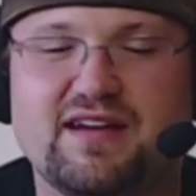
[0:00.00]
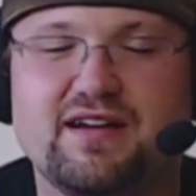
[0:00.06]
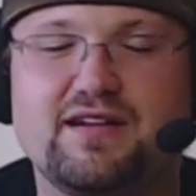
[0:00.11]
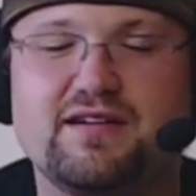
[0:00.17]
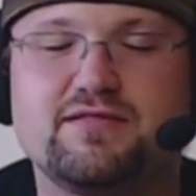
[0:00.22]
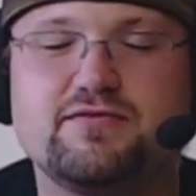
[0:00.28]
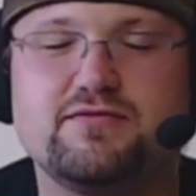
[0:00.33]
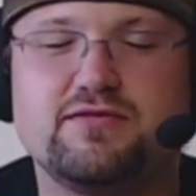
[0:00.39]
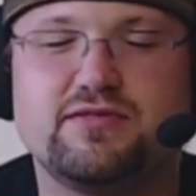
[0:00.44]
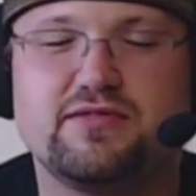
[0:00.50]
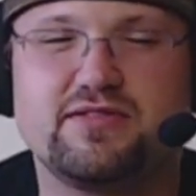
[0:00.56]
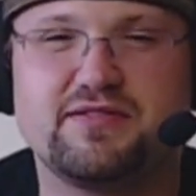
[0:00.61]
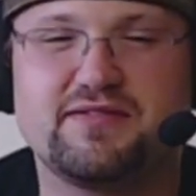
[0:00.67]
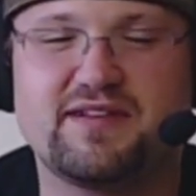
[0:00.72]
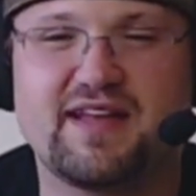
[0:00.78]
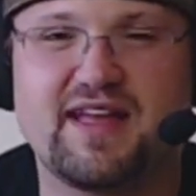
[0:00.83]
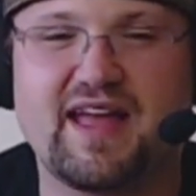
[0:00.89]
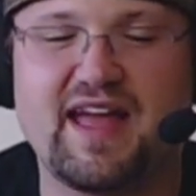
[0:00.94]
Ooh.
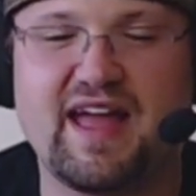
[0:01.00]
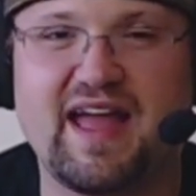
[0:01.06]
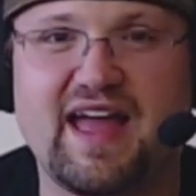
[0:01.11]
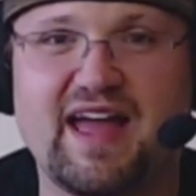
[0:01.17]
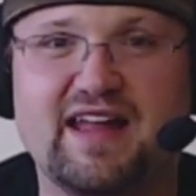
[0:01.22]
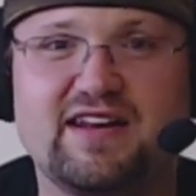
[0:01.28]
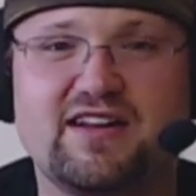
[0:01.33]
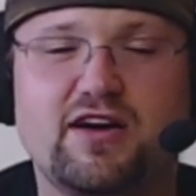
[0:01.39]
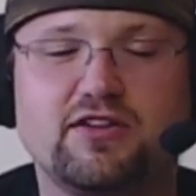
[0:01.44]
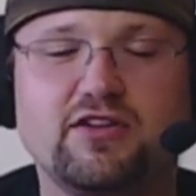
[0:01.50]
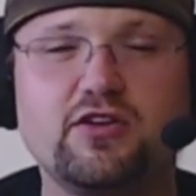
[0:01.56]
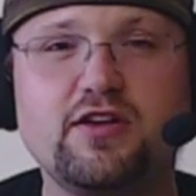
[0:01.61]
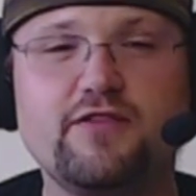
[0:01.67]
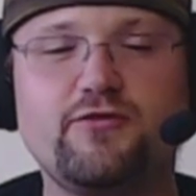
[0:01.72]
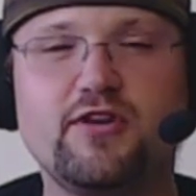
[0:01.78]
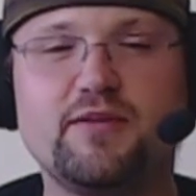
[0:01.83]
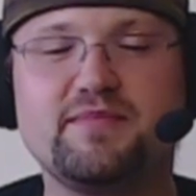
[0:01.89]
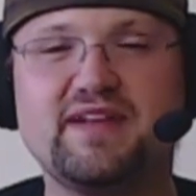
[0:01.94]
And
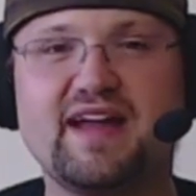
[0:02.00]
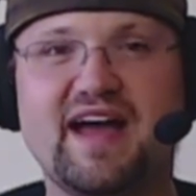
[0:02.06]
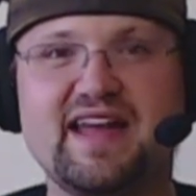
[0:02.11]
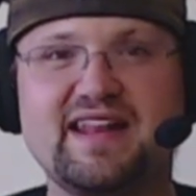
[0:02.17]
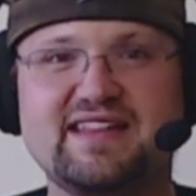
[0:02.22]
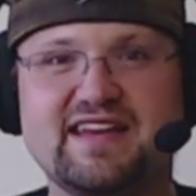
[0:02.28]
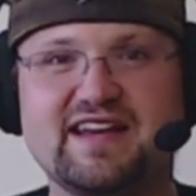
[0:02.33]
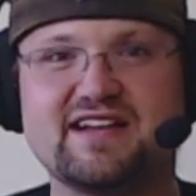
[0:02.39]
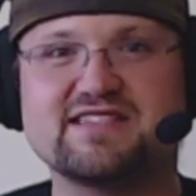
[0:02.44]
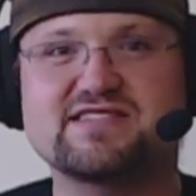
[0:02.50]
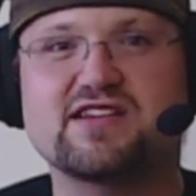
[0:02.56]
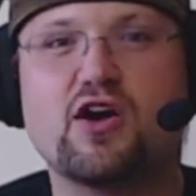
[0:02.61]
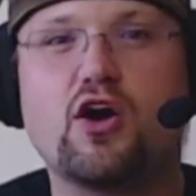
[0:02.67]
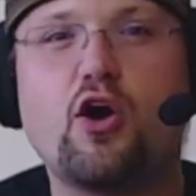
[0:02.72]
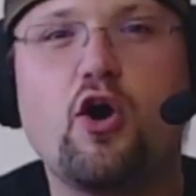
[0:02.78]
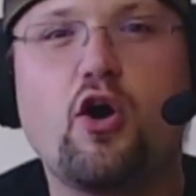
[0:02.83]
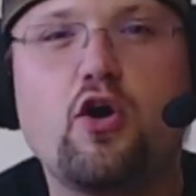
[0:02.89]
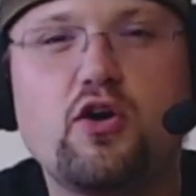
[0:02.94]
Alola form Ninetales,
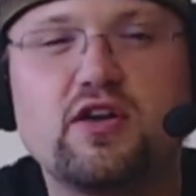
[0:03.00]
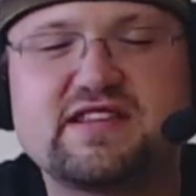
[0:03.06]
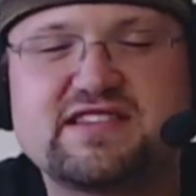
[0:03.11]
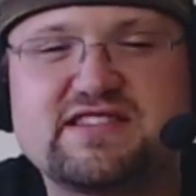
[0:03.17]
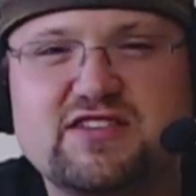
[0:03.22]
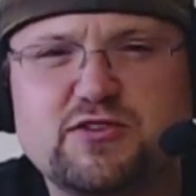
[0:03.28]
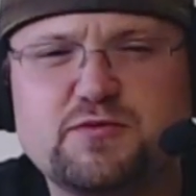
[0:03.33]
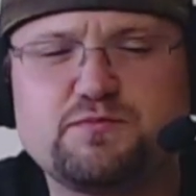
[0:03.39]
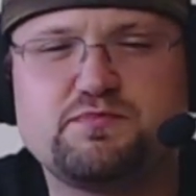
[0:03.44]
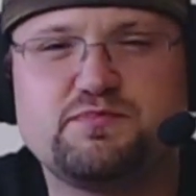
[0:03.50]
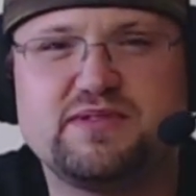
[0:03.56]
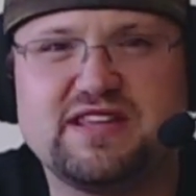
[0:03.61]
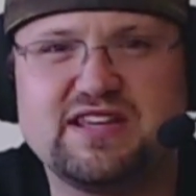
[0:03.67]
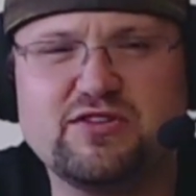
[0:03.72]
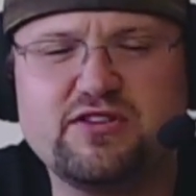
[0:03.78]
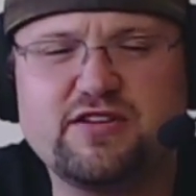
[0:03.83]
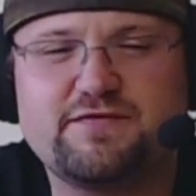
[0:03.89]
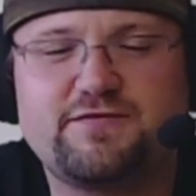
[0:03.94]
oh, it's so
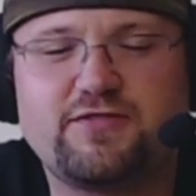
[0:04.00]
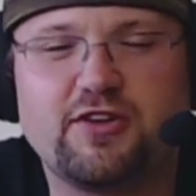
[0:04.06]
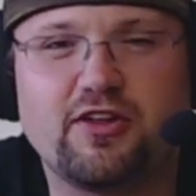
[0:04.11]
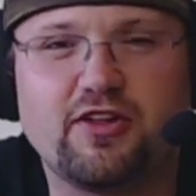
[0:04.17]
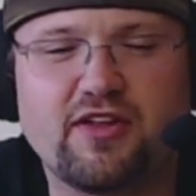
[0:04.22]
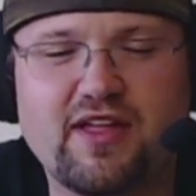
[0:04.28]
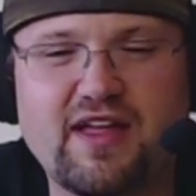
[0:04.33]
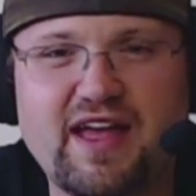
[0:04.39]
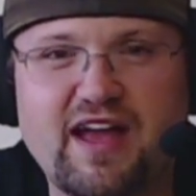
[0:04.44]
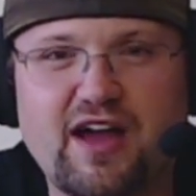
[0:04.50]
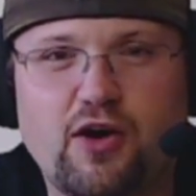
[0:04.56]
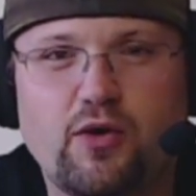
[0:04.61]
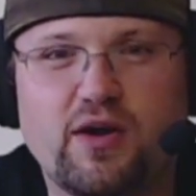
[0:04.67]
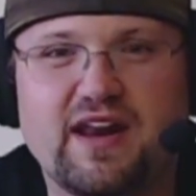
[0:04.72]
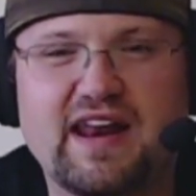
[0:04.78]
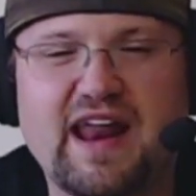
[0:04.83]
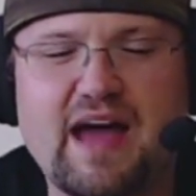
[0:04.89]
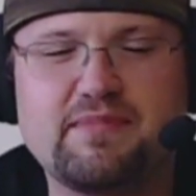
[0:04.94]
beautiful. Oh,
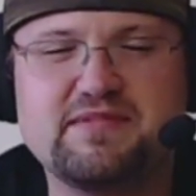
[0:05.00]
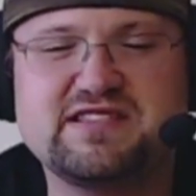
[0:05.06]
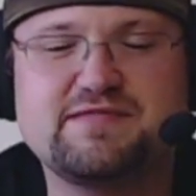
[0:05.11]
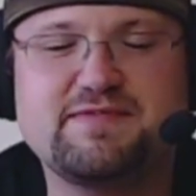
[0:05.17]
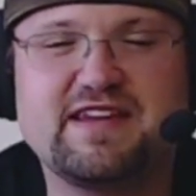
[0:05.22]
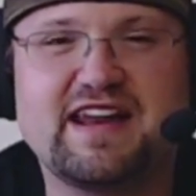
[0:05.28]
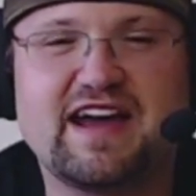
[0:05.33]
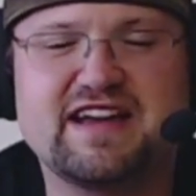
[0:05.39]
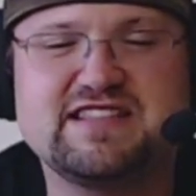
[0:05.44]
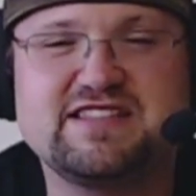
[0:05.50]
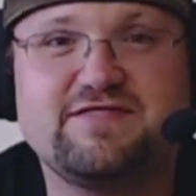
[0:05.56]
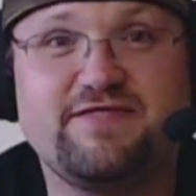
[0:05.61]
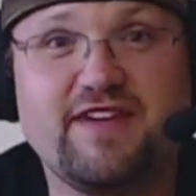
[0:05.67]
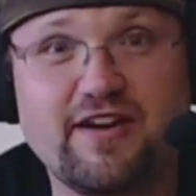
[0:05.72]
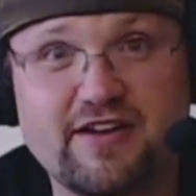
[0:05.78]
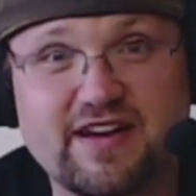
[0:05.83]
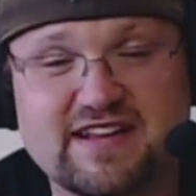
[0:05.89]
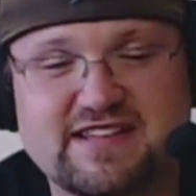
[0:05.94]
and it happens to be an Ice
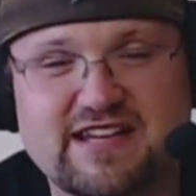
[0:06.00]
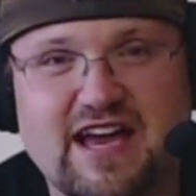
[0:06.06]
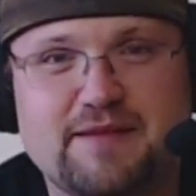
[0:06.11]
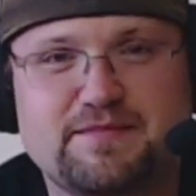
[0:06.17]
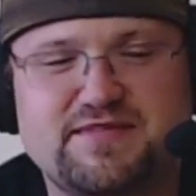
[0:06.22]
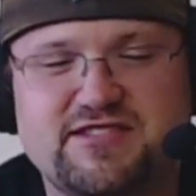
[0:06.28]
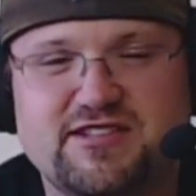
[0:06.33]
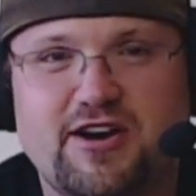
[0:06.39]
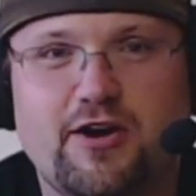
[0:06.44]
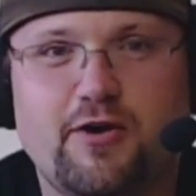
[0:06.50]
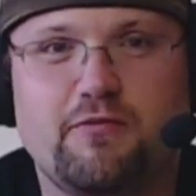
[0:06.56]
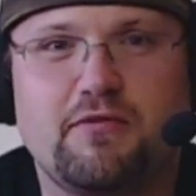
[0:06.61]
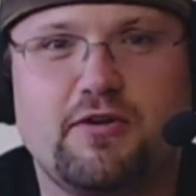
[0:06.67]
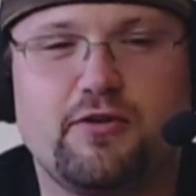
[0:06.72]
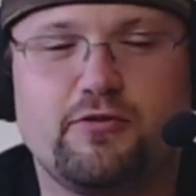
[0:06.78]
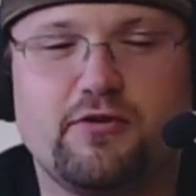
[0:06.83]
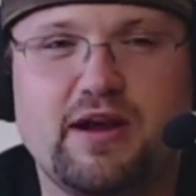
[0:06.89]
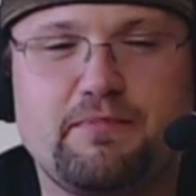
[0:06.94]
Fairy type, so
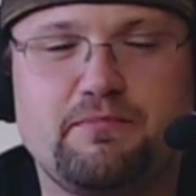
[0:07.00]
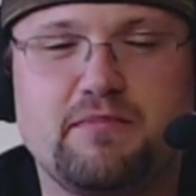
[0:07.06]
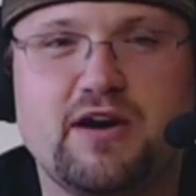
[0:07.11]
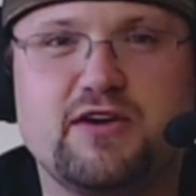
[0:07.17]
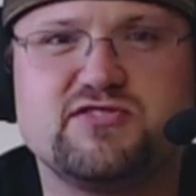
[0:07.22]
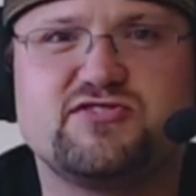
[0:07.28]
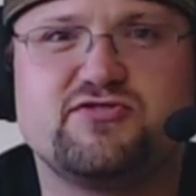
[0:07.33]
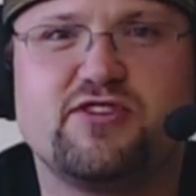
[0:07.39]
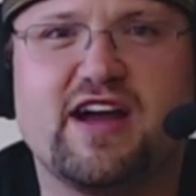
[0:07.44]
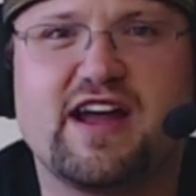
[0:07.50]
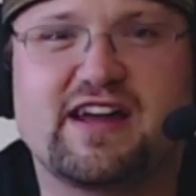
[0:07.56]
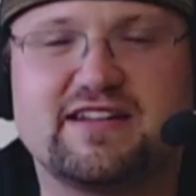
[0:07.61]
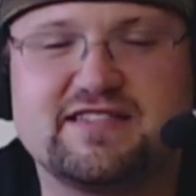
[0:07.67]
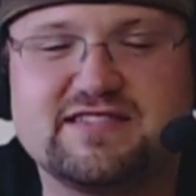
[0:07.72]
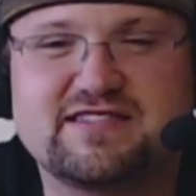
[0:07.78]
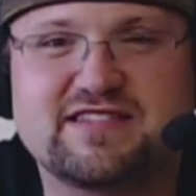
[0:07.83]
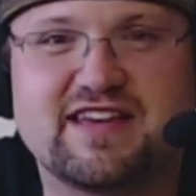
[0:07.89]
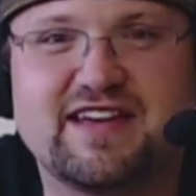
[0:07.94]
rip most dragons.